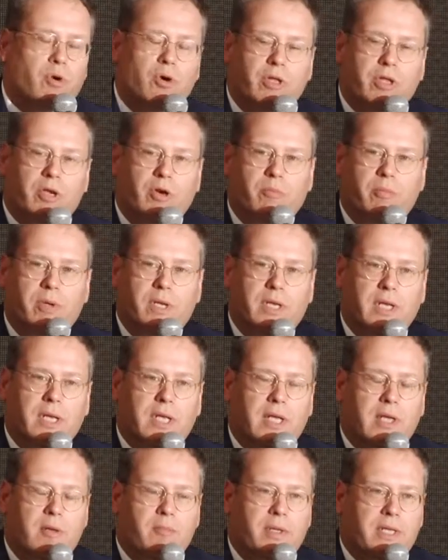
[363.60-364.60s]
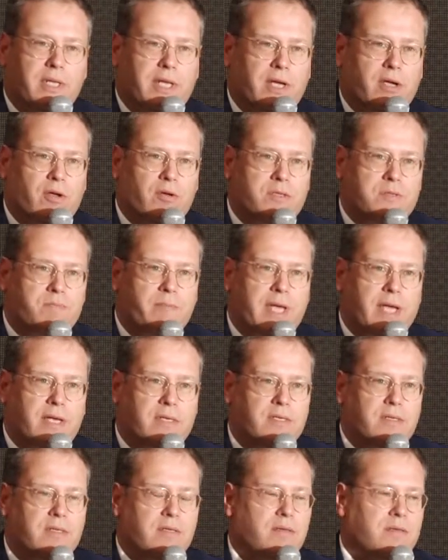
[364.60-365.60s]
earlier, but that goes
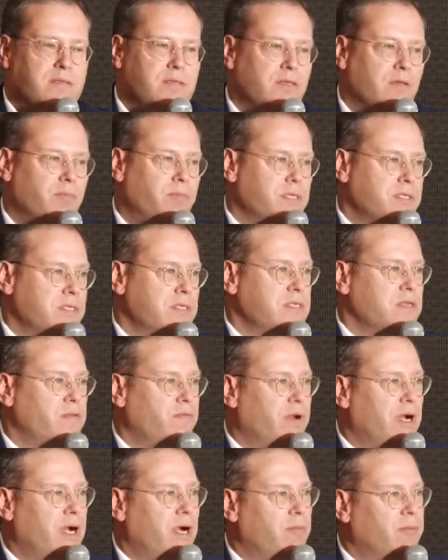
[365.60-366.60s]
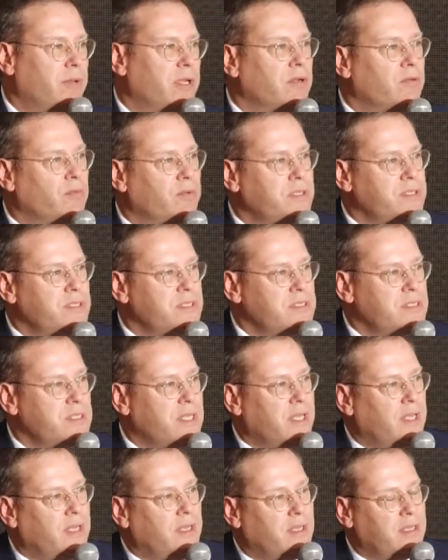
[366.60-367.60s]
back to the business environment, which is
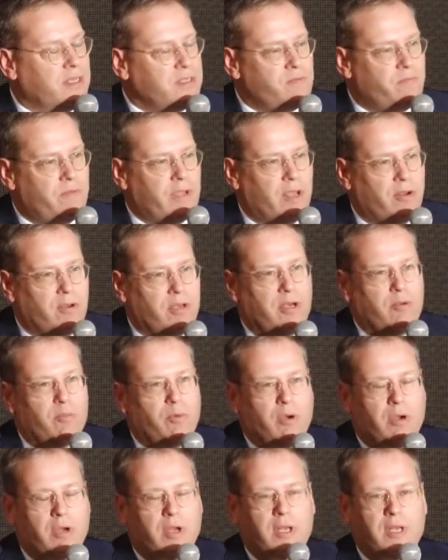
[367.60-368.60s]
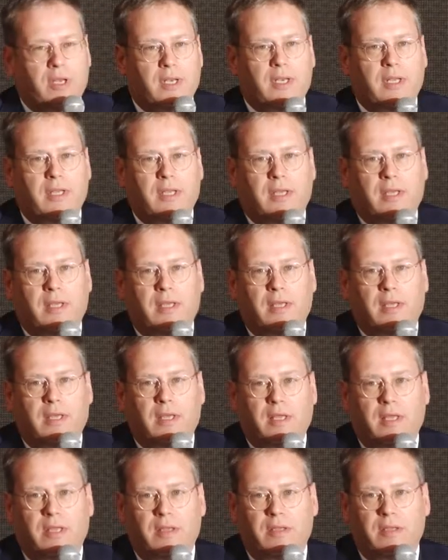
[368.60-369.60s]
founded upon
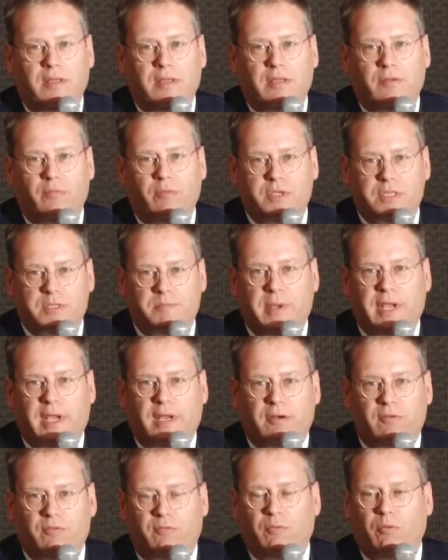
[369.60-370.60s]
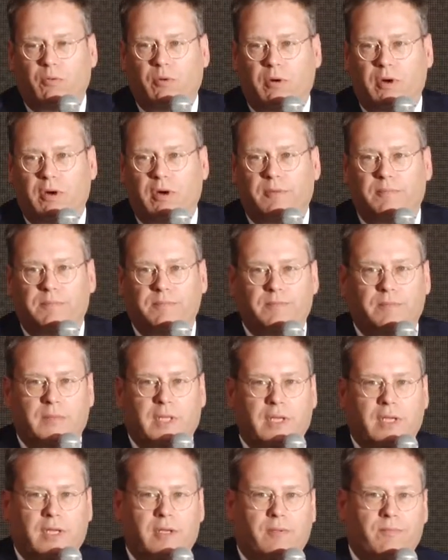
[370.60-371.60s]
the respect for,
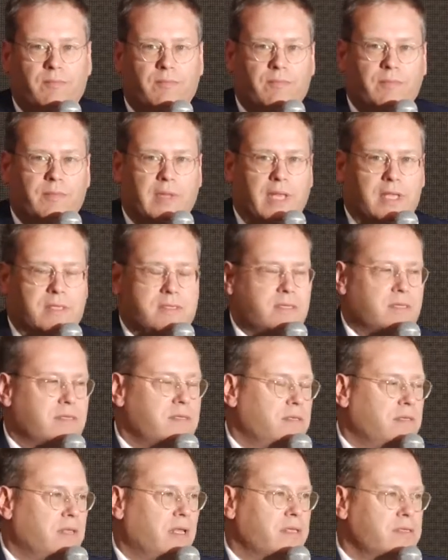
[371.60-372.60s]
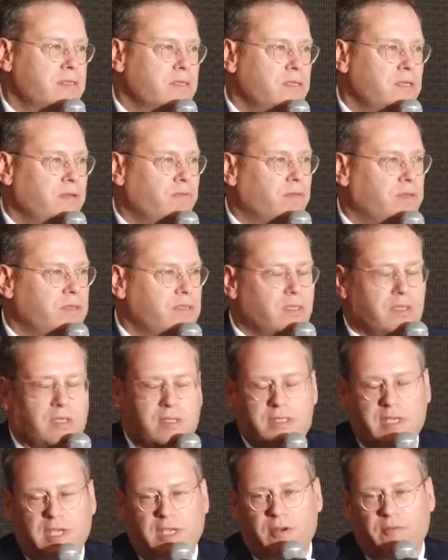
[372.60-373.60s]
as the chief
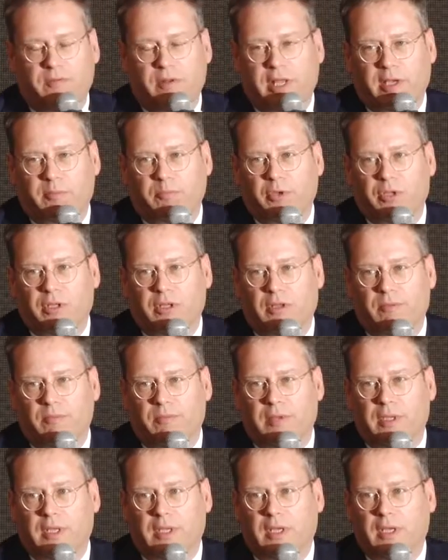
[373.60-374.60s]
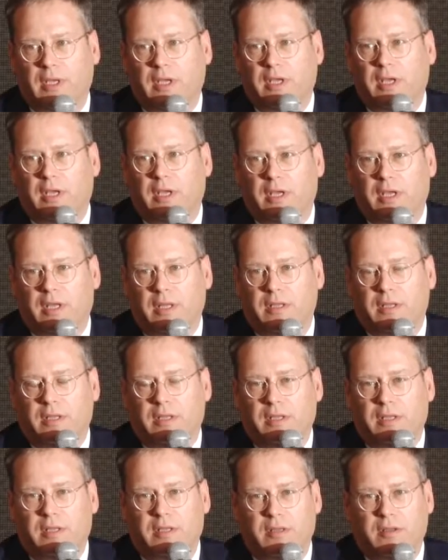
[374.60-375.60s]
executive elect put them,
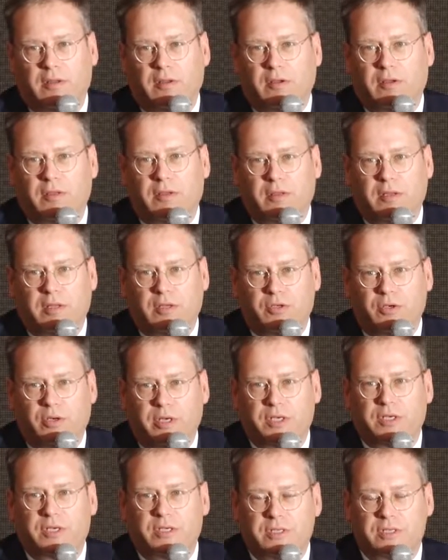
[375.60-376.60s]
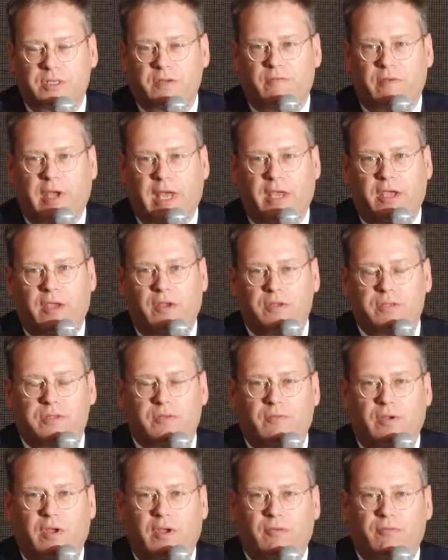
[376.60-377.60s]
the traditions and values
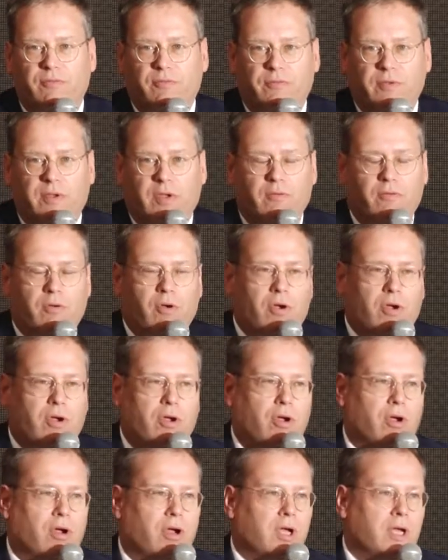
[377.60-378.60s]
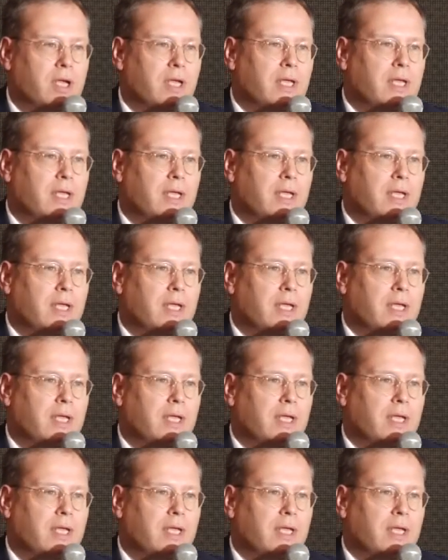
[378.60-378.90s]
of Hong Kong,